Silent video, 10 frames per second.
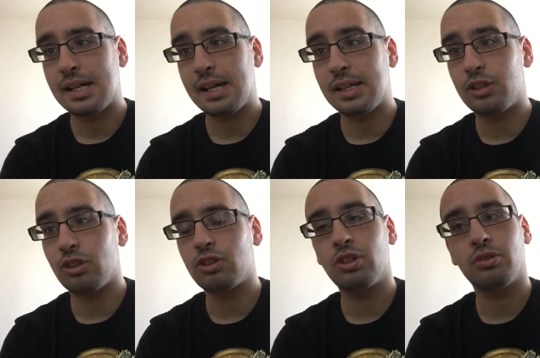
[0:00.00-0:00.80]
I
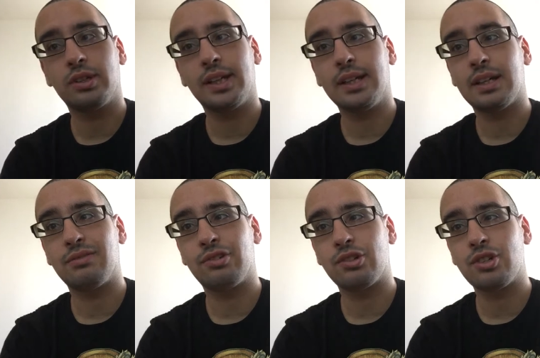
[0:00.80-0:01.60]
don't know Greek,
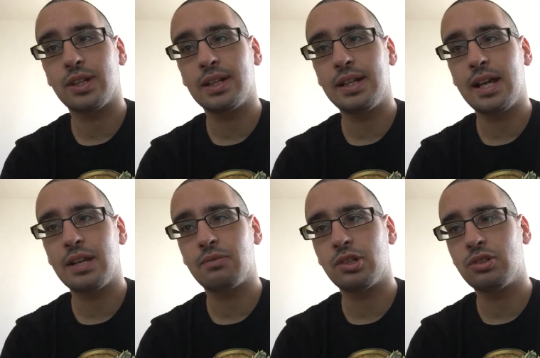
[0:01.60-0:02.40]
unfortunately.
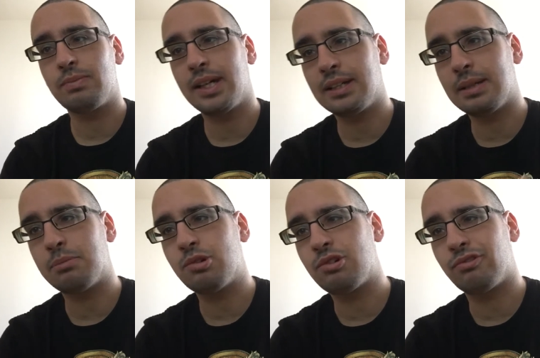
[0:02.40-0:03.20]
I want to buy the
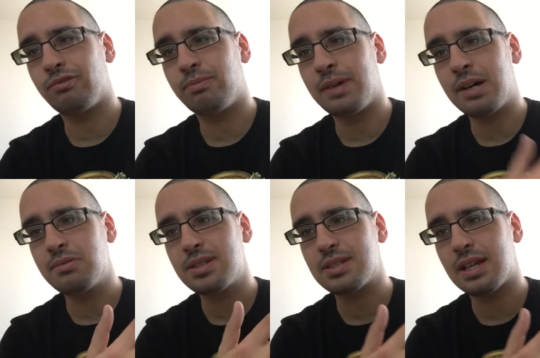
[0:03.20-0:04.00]
book of
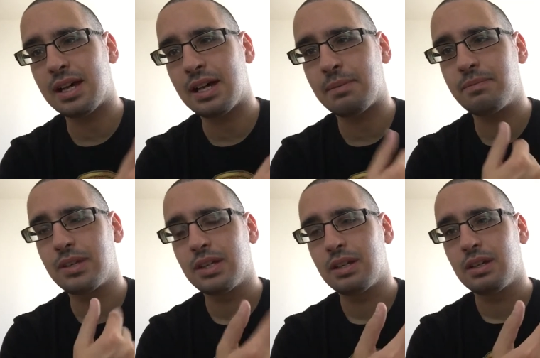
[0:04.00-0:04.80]
Mounce, um,
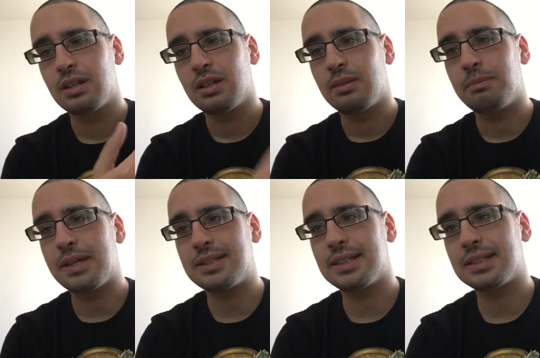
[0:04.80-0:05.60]

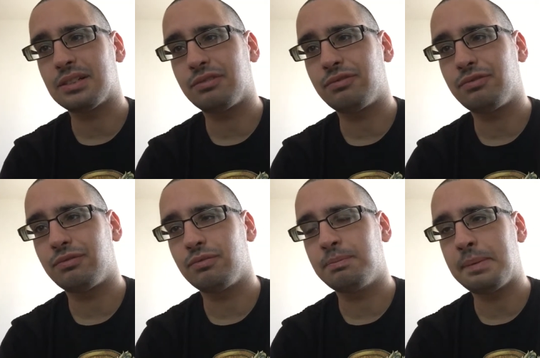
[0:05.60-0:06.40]
Basics of
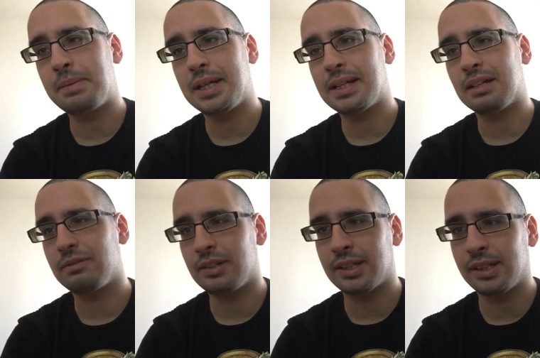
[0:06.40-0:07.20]
Biblical
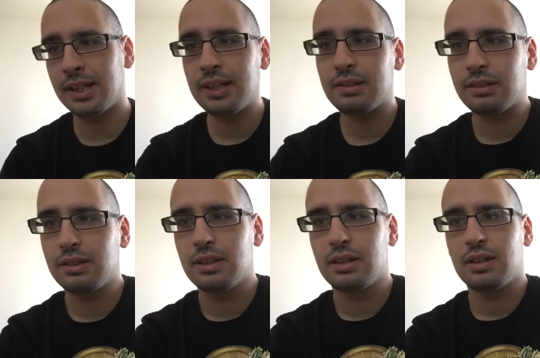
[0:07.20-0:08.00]
Greek.
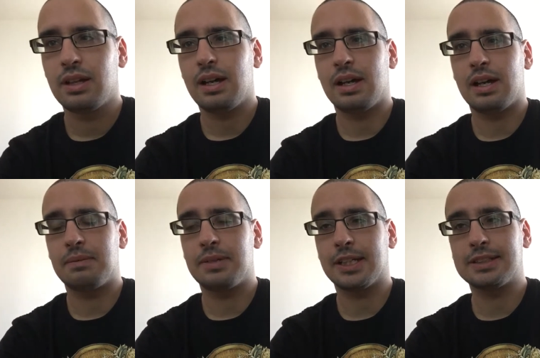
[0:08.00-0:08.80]

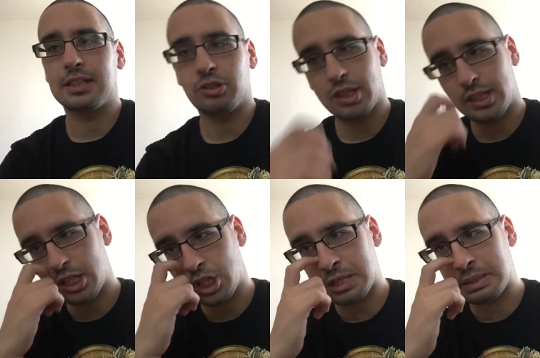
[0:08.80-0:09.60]
Um, there is a new
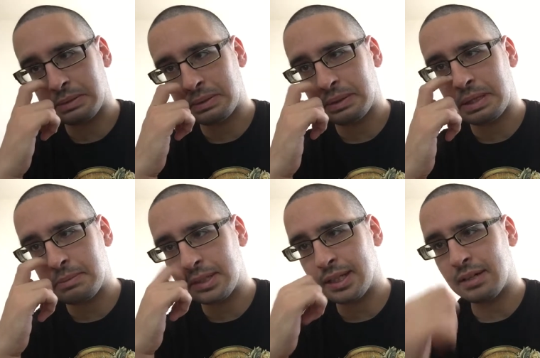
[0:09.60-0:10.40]
edition
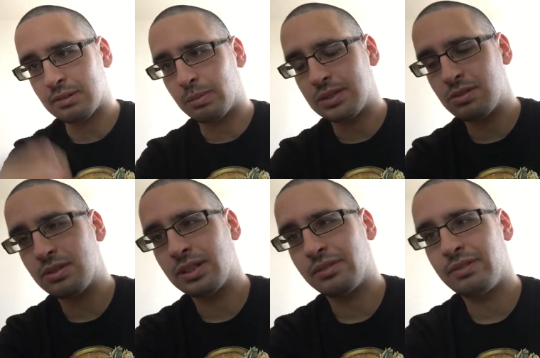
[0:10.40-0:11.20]
coming out by
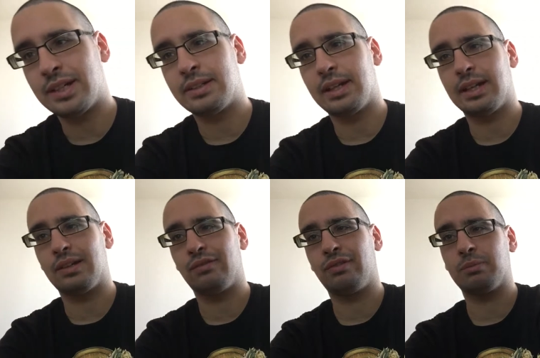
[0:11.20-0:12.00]
Zondervan
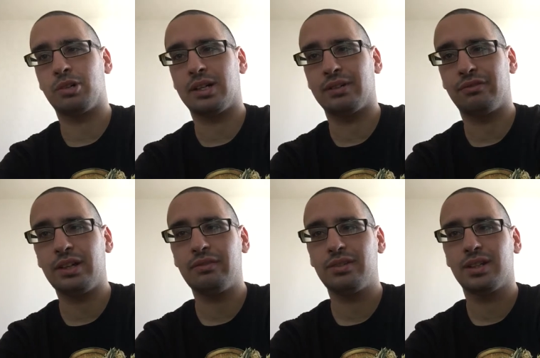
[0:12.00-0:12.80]
in February
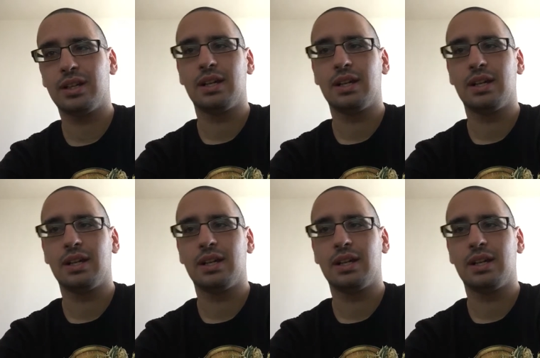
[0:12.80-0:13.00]
5th.